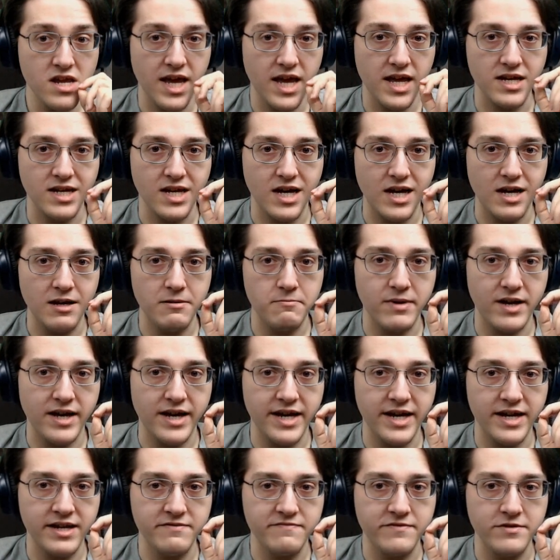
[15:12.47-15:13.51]
and not
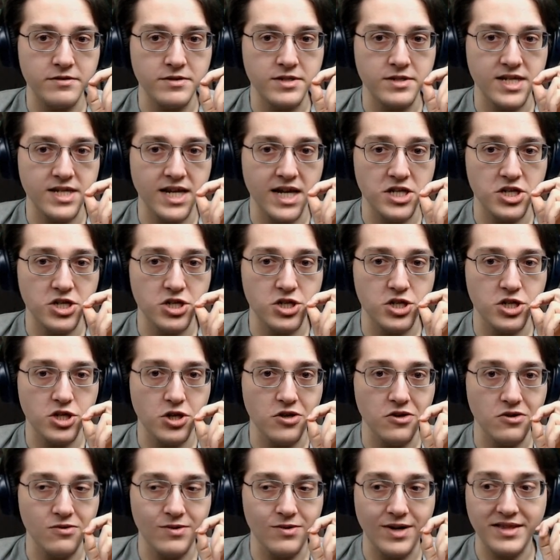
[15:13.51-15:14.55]
behind food stage
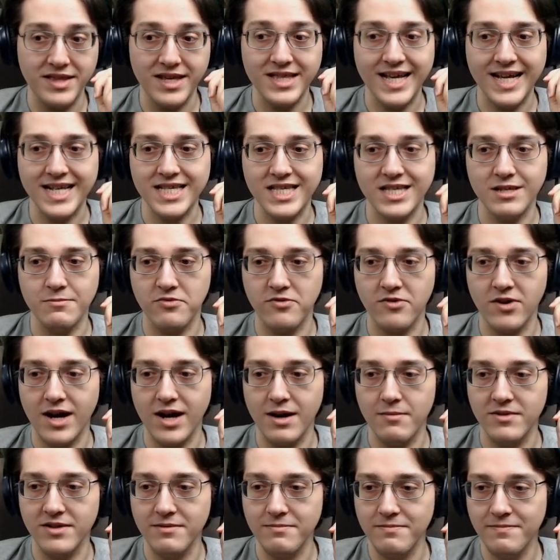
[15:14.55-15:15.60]
two. I think that's the
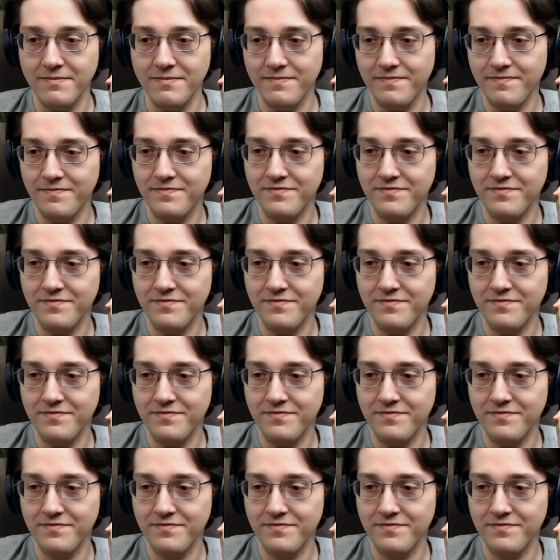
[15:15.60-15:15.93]
problem.